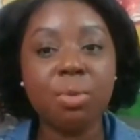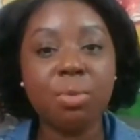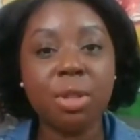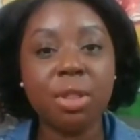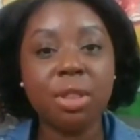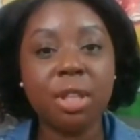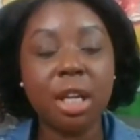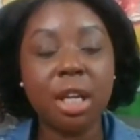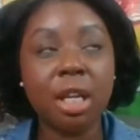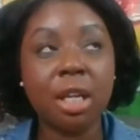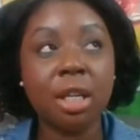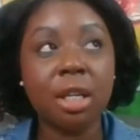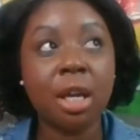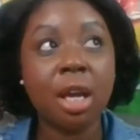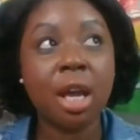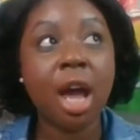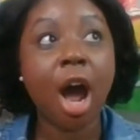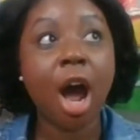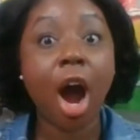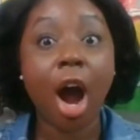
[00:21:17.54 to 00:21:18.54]
within
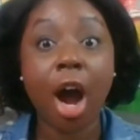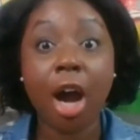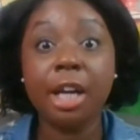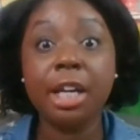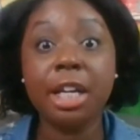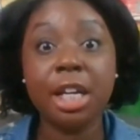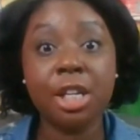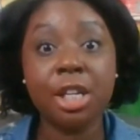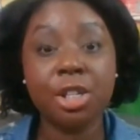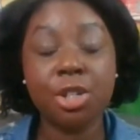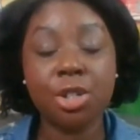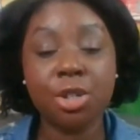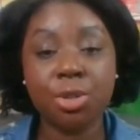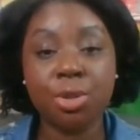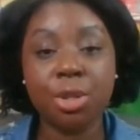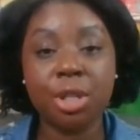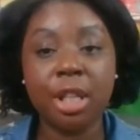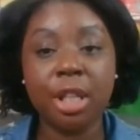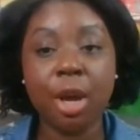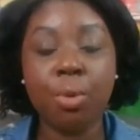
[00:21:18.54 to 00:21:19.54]
our
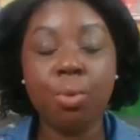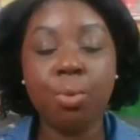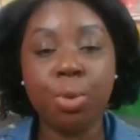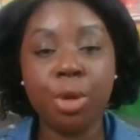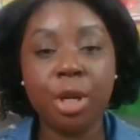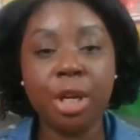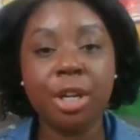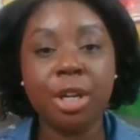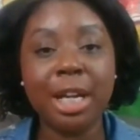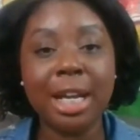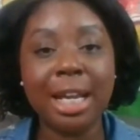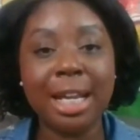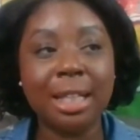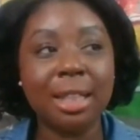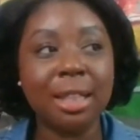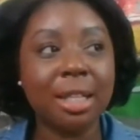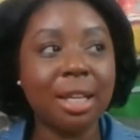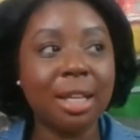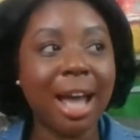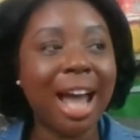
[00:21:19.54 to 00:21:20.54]
industry that we're
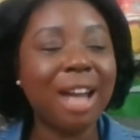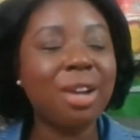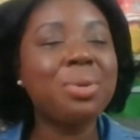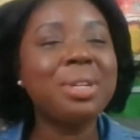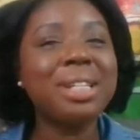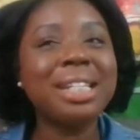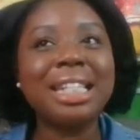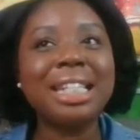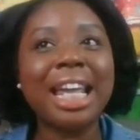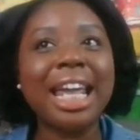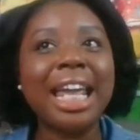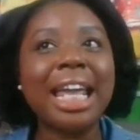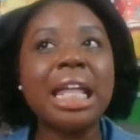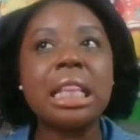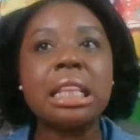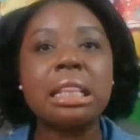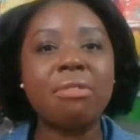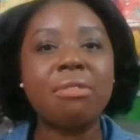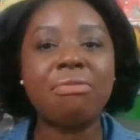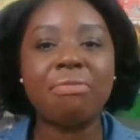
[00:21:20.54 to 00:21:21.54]
in the, I don't want to say
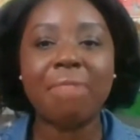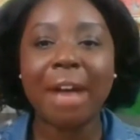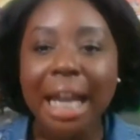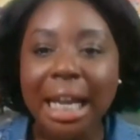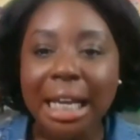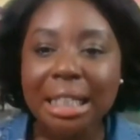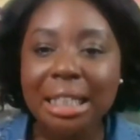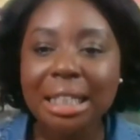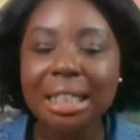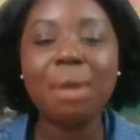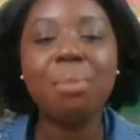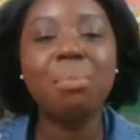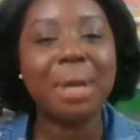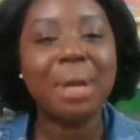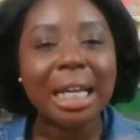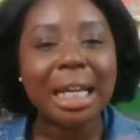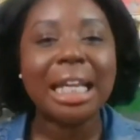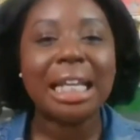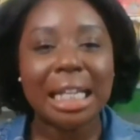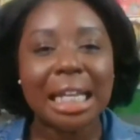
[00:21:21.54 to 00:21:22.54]
in the fight,
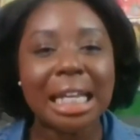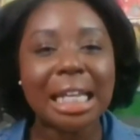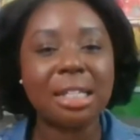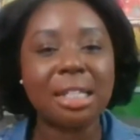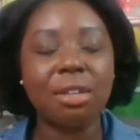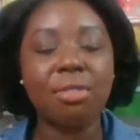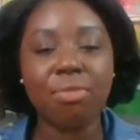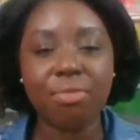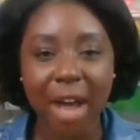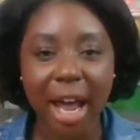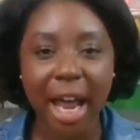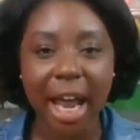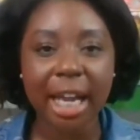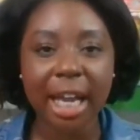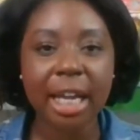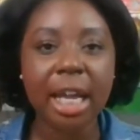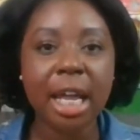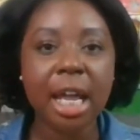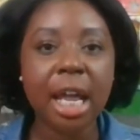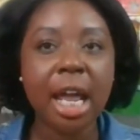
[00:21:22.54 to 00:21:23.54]
but it is a
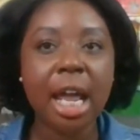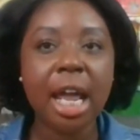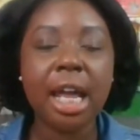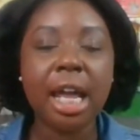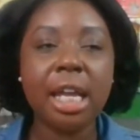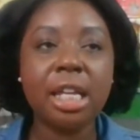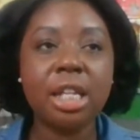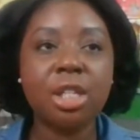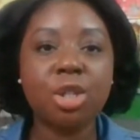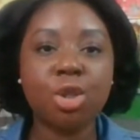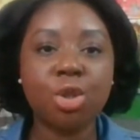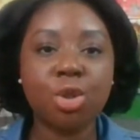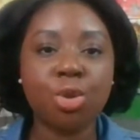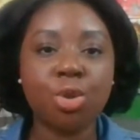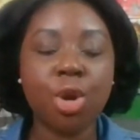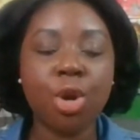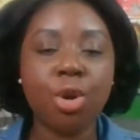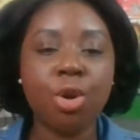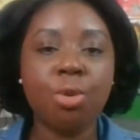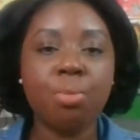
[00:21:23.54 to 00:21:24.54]
fight. It is a
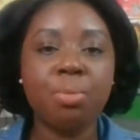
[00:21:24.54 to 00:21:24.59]
struggle